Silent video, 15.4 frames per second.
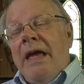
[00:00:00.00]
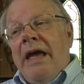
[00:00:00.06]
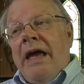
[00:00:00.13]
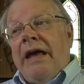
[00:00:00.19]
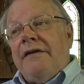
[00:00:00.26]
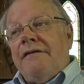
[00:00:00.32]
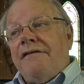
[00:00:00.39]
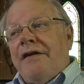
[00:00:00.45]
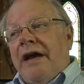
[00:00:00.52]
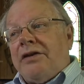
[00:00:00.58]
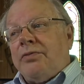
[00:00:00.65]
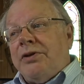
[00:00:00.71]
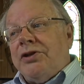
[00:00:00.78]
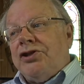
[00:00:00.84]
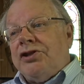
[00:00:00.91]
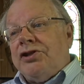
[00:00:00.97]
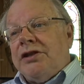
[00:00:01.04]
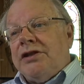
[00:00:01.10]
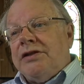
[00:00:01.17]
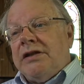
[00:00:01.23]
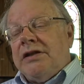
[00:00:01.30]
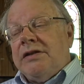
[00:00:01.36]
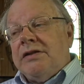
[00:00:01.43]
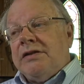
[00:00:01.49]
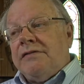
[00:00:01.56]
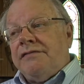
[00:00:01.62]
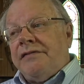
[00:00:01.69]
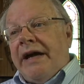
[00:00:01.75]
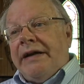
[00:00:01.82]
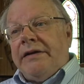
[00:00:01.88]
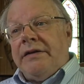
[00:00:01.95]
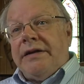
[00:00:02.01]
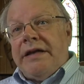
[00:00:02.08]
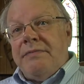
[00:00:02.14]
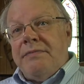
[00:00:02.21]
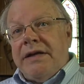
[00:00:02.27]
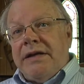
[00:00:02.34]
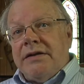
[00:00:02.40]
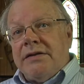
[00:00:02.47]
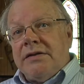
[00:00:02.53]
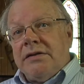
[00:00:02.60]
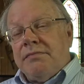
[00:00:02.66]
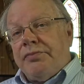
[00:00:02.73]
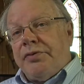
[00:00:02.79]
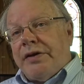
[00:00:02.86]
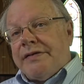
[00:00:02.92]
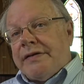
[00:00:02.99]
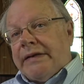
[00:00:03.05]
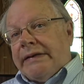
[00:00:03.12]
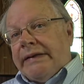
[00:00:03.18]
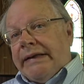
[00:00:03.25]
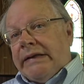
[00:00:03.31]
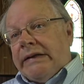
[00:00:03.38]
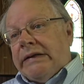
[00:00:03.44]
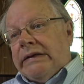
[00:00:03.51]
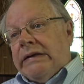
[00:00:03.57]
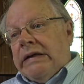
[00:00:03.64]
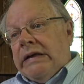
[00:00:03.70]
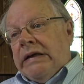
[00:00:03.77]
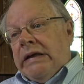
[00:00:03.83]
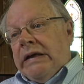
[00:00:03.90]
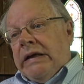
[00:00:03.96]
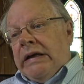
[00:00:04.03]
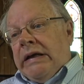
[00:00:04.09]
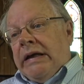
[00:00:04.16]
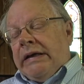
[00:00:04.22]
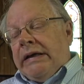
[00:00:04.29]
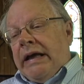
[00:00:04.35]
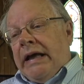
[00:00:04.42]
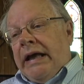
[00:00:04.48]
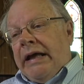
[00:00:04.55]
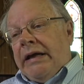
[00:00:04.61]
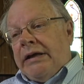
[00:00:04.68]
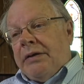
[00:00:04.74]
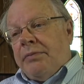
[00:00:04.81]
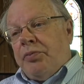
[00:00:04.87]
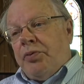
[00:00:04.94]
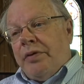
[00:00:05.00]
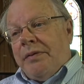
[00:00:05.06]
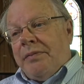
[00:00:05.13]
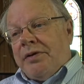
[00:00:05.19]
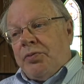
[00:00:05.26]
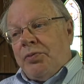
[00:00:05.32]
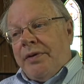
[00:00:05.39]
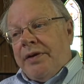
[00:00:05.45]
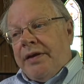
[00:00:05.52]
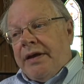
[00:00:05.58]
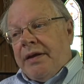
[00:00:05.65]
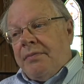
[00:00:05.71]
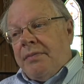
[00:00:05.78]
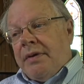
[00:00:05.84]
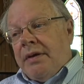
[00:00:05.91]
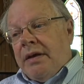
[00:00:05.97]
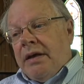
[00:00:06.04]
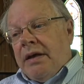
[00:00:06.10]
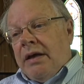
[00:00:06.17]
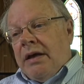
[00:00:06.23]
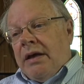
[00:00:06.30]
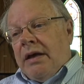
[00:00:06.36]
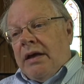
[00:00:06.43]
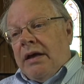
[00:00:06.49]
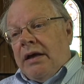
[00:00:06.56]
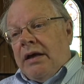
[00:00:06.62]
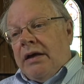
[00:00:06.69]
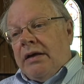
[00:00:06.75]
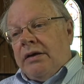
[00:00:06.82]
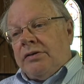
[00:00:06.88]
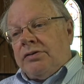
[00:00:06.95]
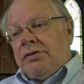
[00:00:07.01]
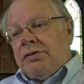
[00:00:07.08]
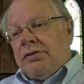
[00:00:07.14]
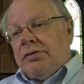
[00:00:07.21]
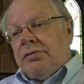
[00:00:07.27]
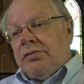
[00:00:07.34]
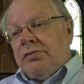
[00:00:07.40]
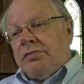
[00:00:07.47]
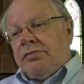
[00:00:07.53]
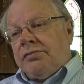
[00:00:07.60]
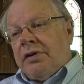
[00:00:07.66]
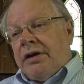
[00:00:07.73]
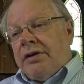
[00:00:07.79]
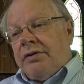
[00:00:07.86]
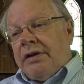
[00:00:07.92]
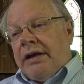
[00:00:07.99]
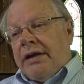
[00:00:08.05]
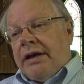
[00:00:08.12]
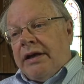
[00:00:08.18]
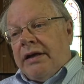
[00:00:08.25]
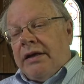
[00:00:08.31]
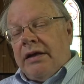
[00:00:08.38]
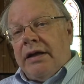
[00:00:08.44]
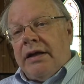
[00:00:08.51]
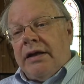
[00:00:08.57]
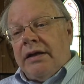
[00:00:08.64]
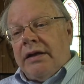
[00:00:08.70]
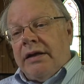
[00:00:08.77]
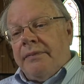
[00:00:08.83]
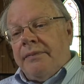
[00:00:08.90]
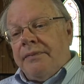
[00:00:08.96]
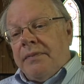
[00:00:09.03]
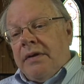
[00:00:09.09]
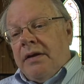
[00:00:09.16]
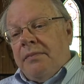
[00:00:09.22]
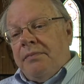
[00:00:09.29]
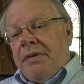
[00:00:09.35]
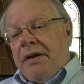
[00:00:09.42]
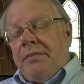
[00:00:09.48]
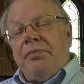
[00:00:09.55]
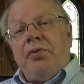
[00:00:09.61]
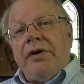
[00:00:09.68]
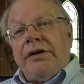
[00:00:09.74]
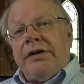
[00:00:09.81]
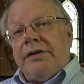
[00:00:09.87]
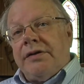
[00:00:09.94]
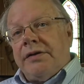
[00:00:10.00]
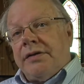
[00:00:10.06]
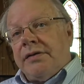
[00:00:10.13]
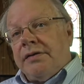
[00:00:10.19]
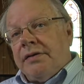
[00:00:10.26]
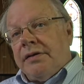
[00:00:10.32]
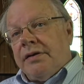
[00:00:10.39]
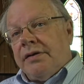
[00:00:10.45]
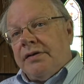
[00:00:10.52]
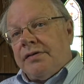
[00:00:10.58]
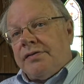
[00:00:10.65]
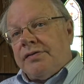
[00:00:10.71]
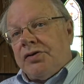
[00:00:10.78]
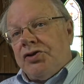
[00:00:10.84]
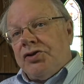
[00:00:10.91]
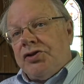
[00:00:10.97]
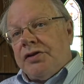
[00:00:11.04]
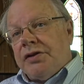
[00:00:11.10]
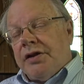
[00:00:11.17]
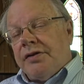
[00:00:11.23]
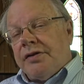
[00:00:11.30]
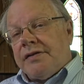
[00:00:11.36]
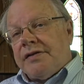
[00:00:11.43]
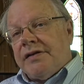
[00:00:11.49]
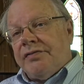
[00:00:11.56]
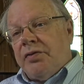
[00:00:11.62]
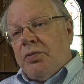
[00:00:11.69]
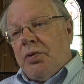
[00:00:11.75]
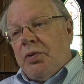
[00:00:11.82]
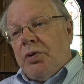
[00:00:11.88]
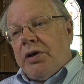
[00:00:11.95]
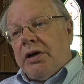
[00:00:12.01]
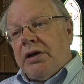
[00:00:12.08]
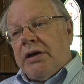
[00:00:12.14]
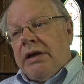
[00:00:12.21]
And in fact, when she did finally meet President Lincoln and had an appointment with him to try to get be appointed a surgeon in the Civil War,